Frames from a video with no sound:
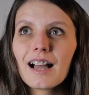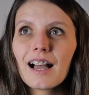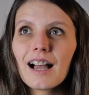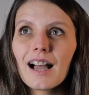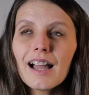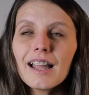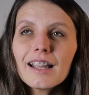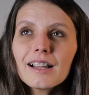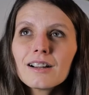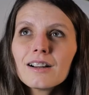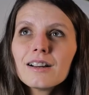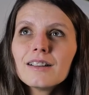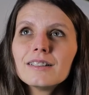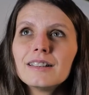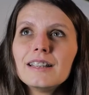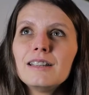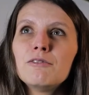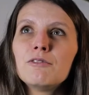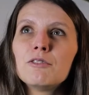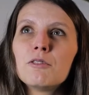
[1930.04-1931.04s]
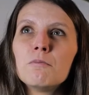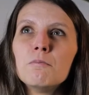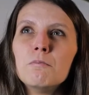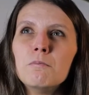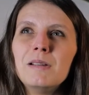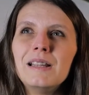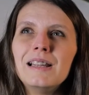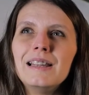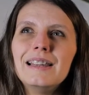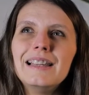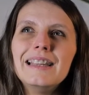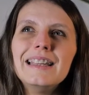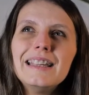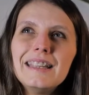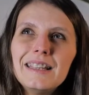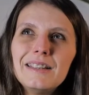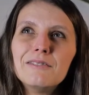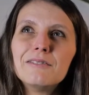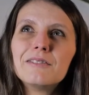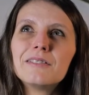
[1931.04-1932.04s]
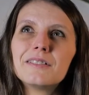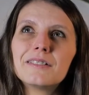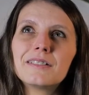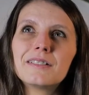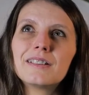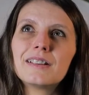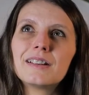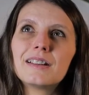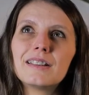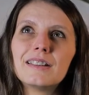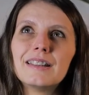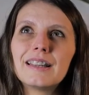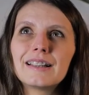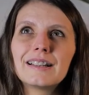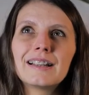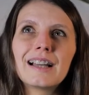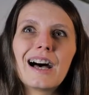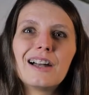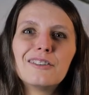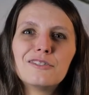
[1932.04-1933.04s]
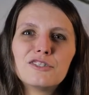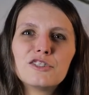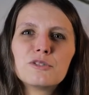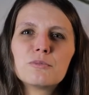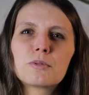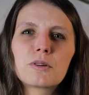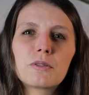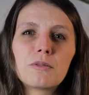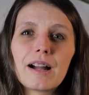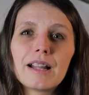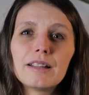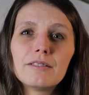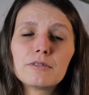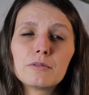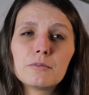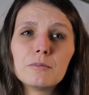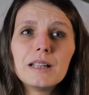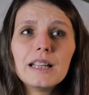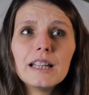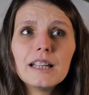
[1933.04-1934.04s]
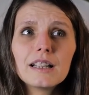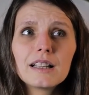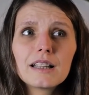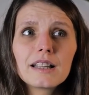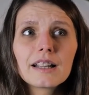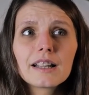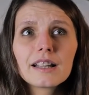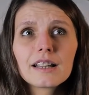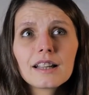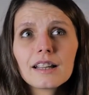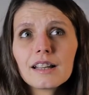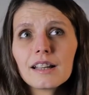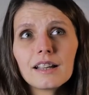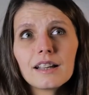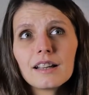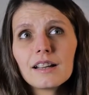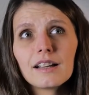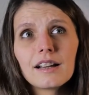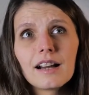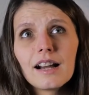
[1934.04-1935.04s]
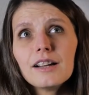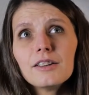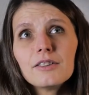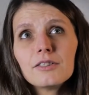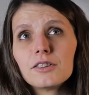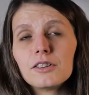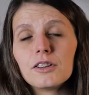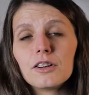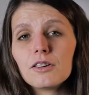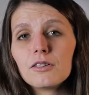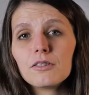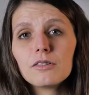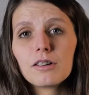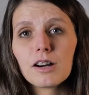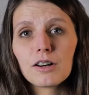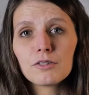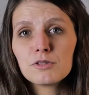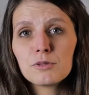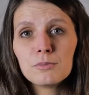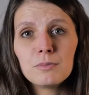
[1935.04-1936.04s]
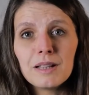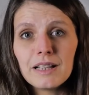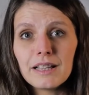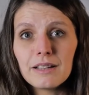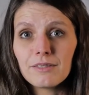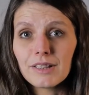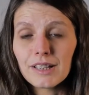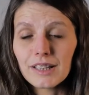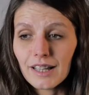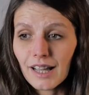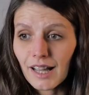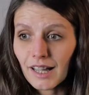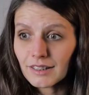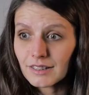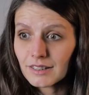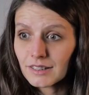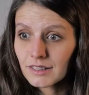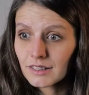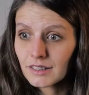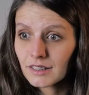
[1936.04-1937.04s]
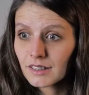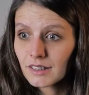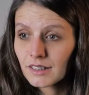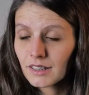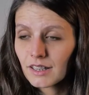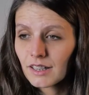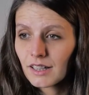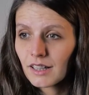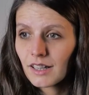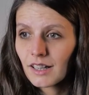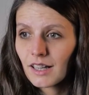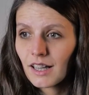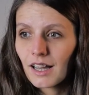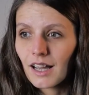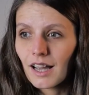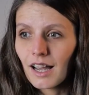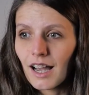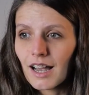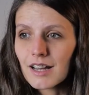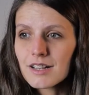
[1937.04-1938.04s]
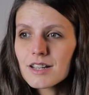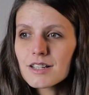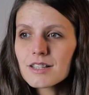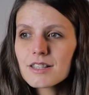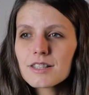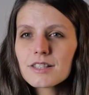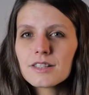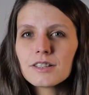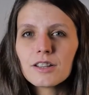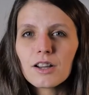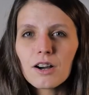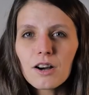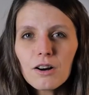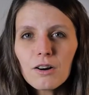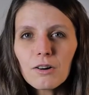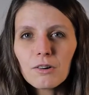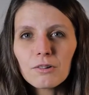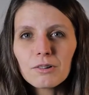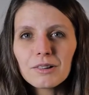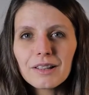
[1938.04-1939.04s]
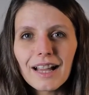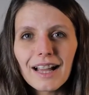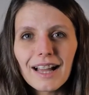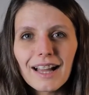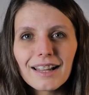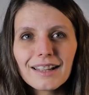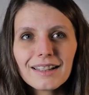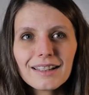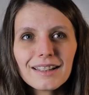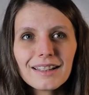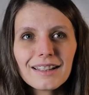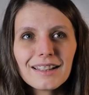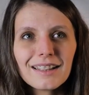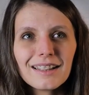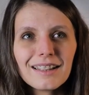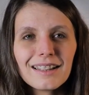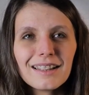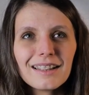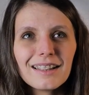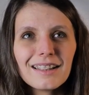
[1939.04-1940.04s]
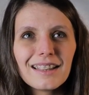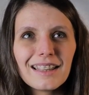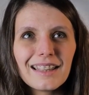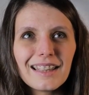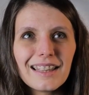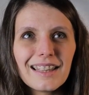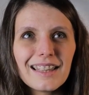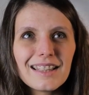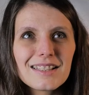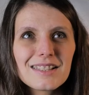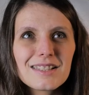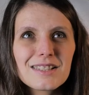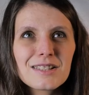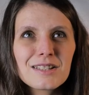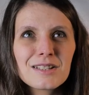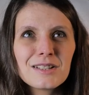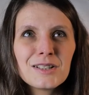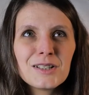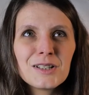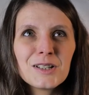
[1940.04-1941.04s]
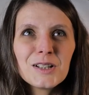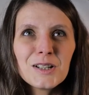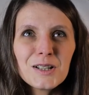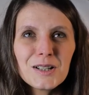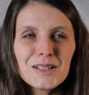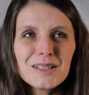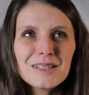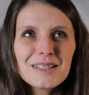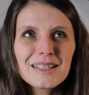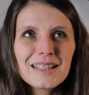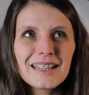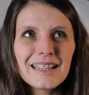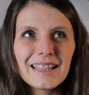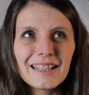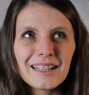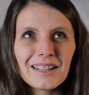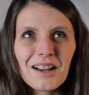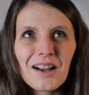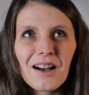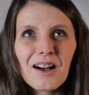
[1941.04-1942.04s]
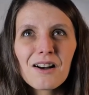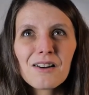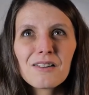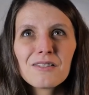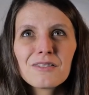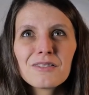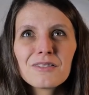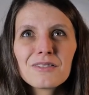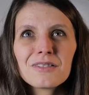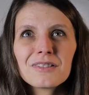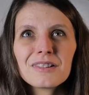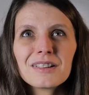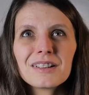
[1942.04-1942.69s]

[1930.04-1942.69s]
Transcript: I can't even believe that God would provide for me. Like, I don't know how to believe in that. I just know that He is good enough